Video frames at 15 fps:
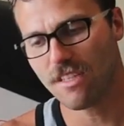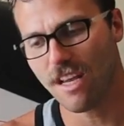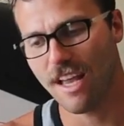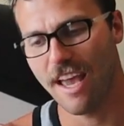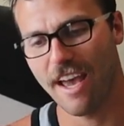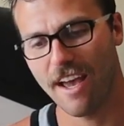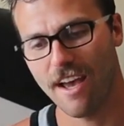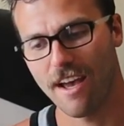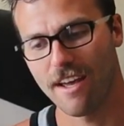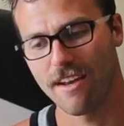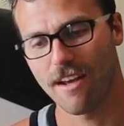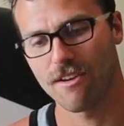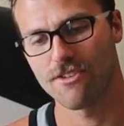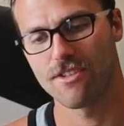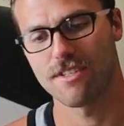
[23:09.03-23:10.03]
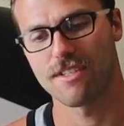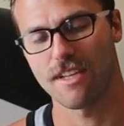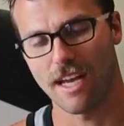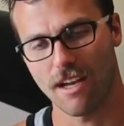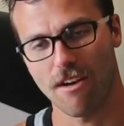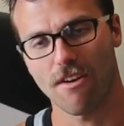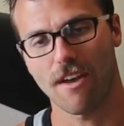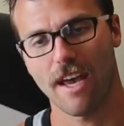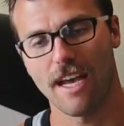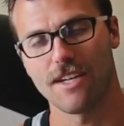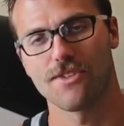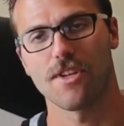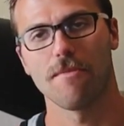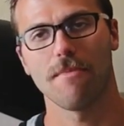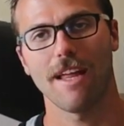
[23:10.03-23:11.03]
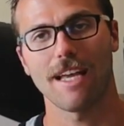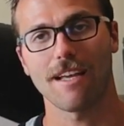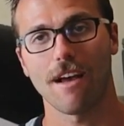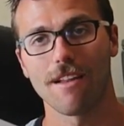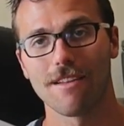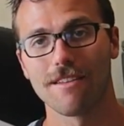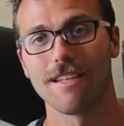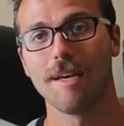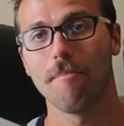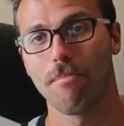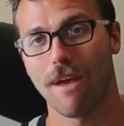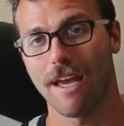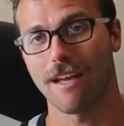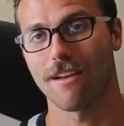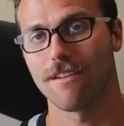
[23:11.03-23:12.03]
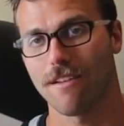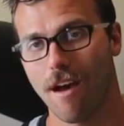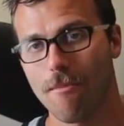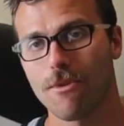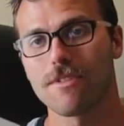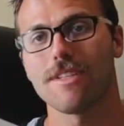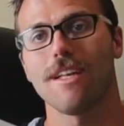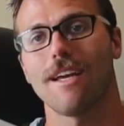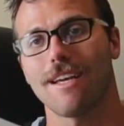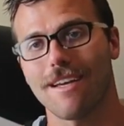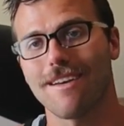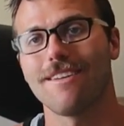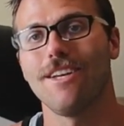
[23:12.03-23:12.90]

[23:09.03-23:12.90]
And I was just like, okay, so I'm like limping, almost like,